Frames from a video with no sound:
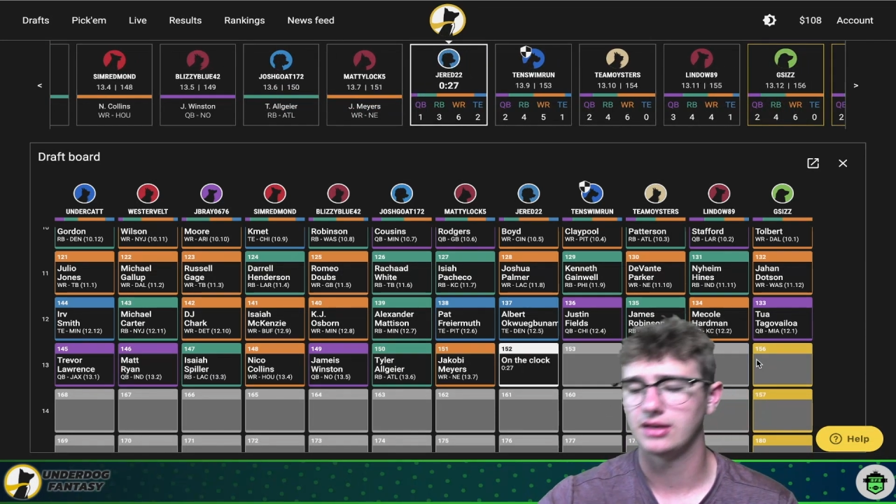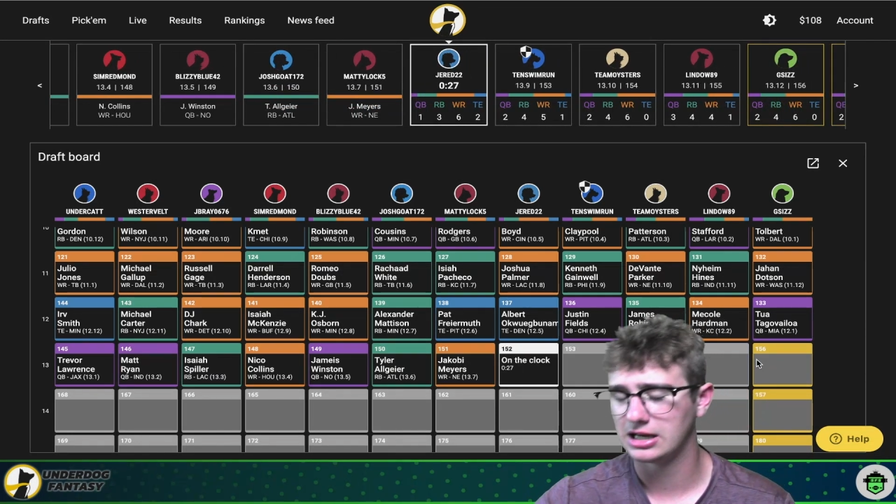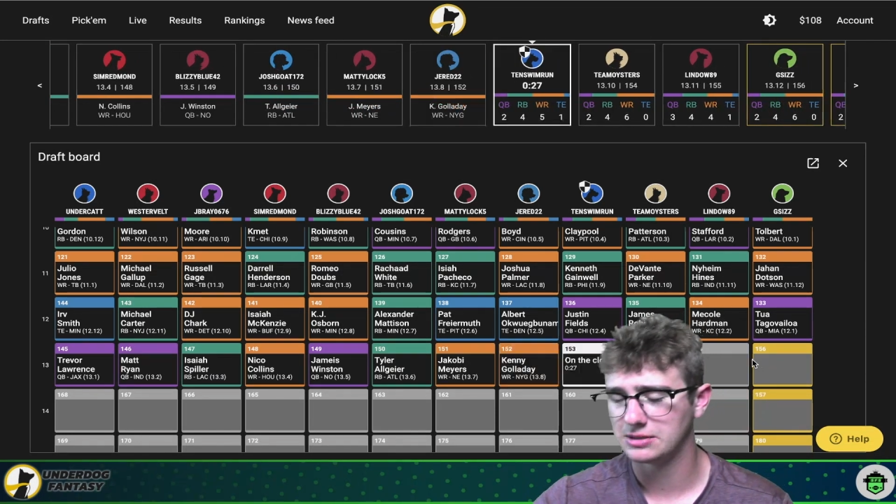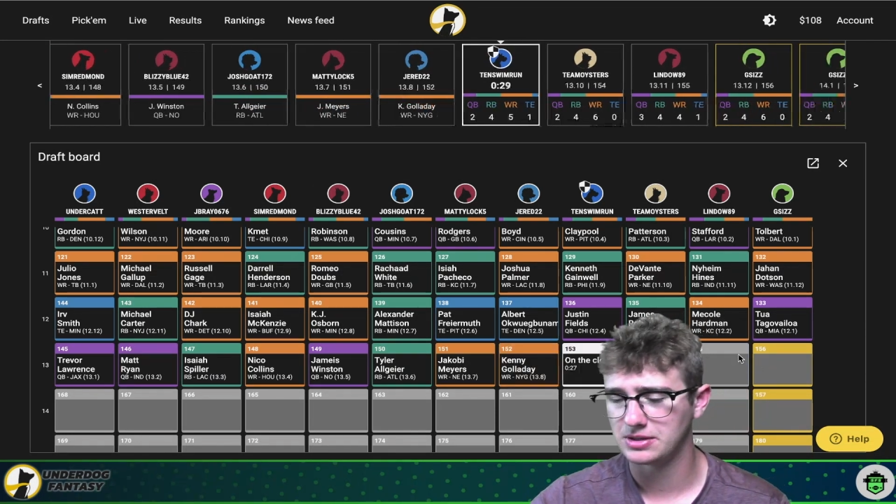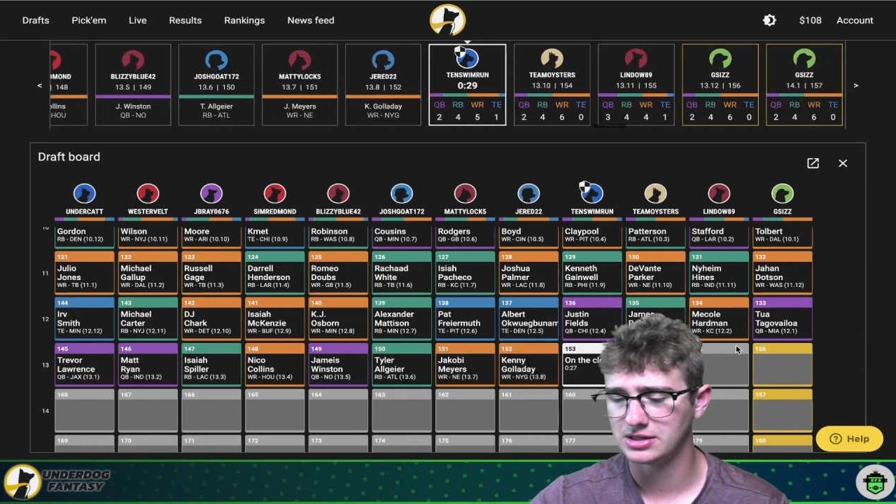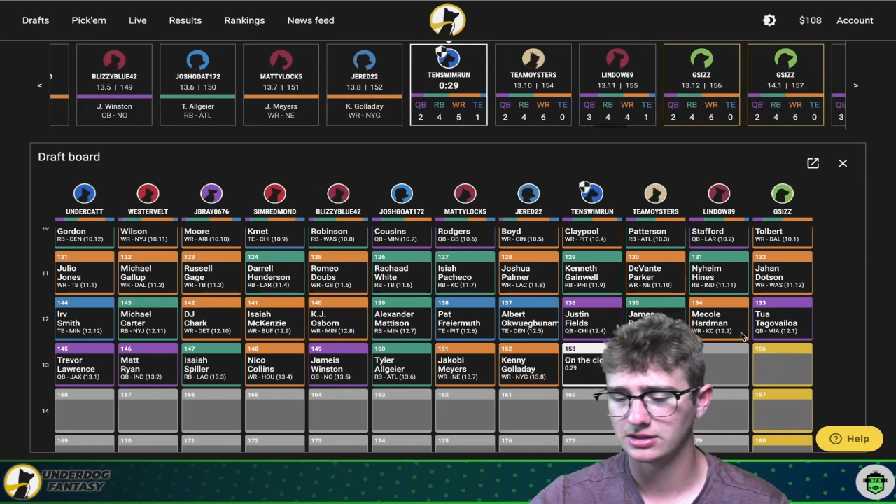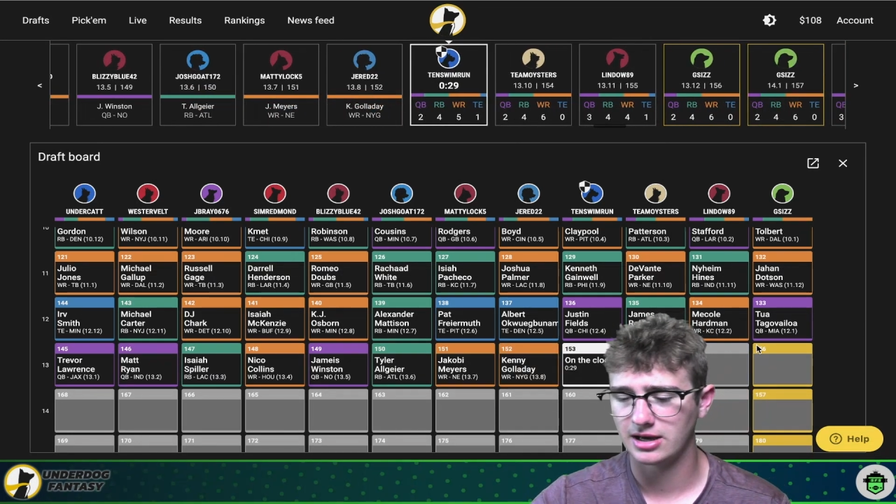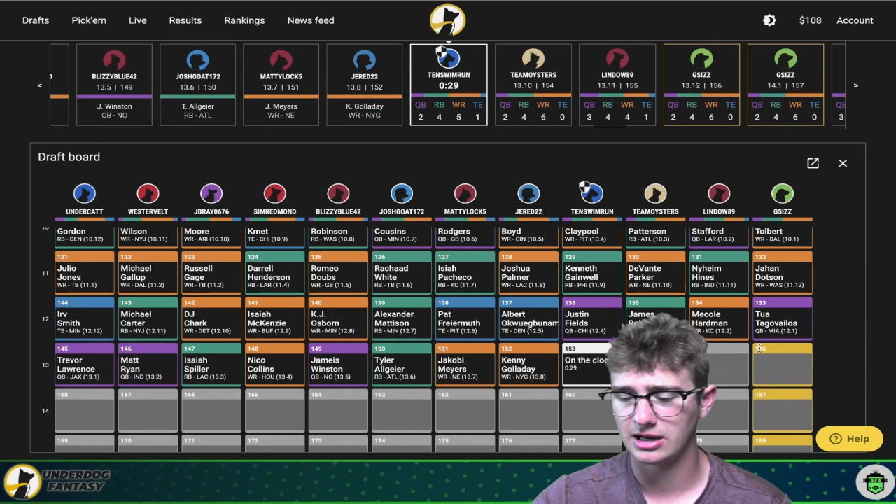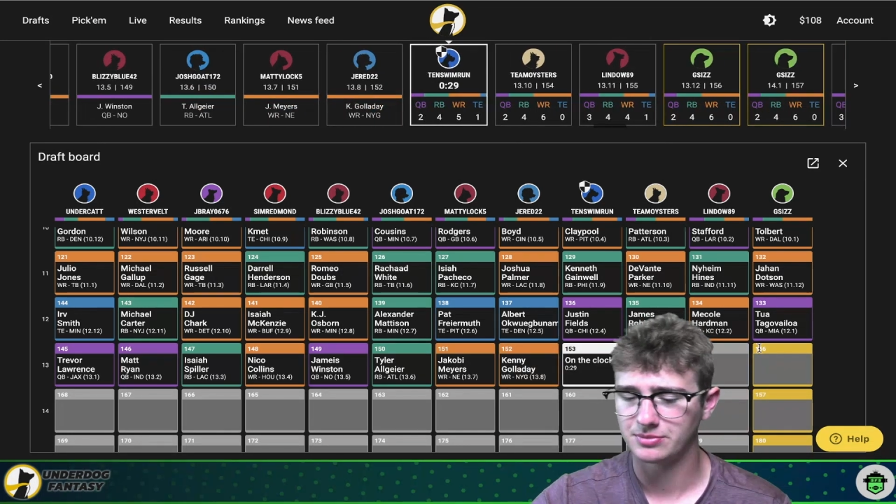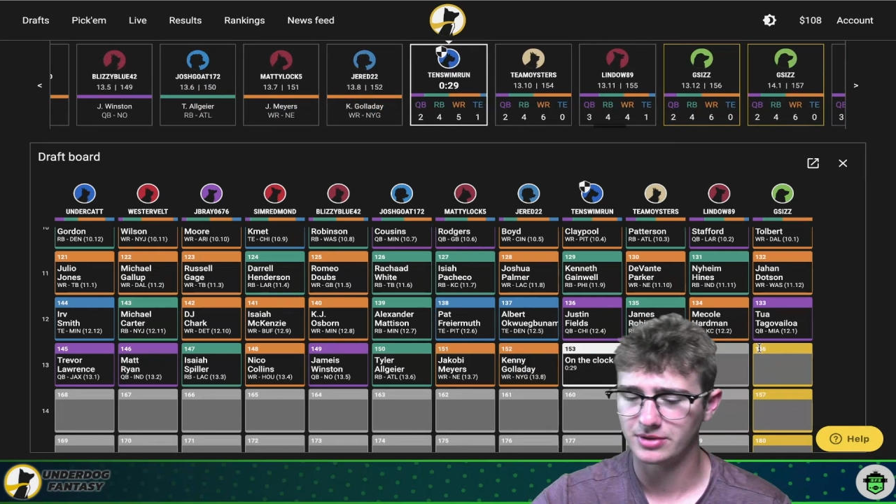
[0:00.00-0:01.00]
ADP didn't
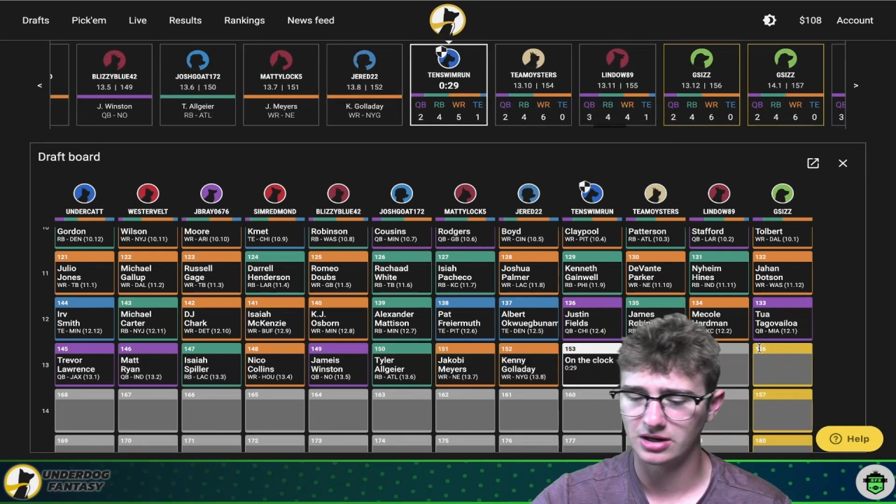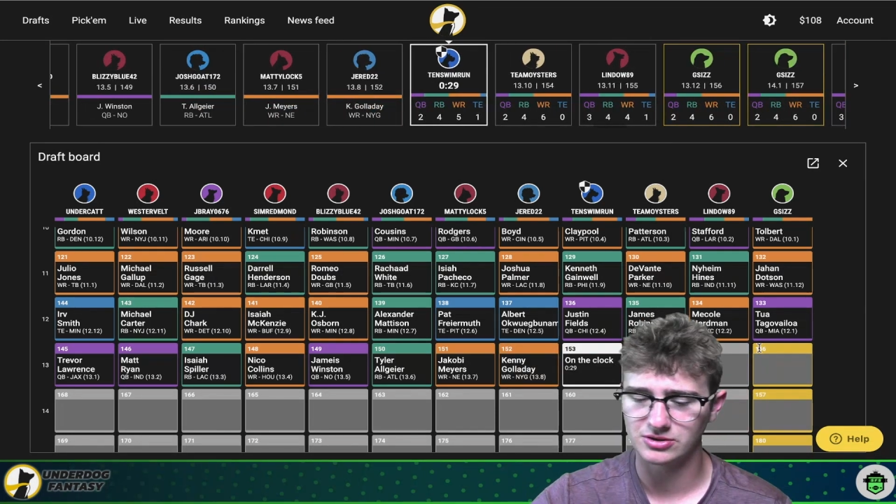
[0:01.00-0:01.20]
line up there.